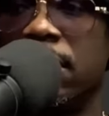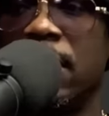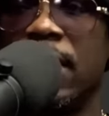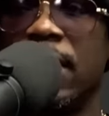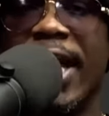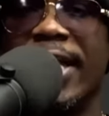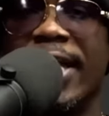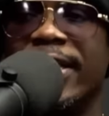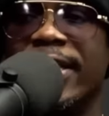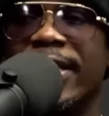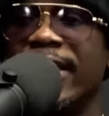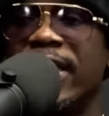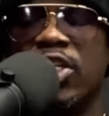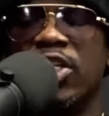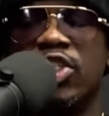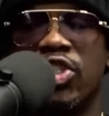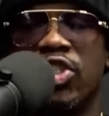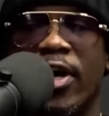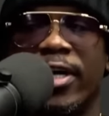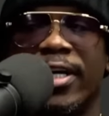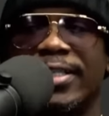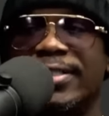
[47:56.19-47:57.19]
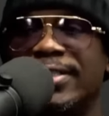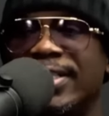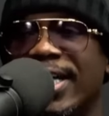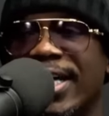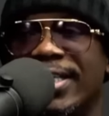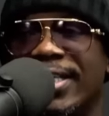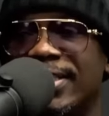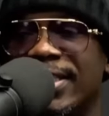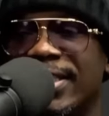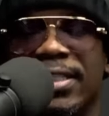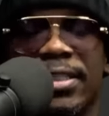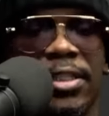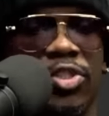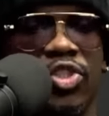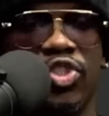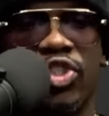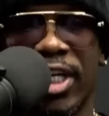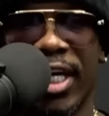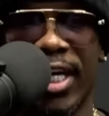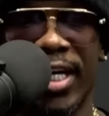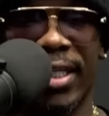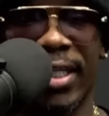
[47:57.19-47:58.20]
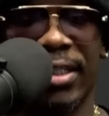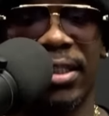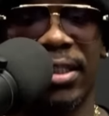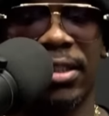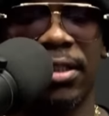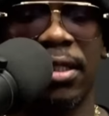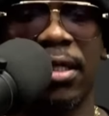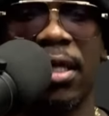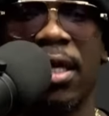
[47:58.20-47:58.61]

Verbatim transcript: and then he started texting Jakes.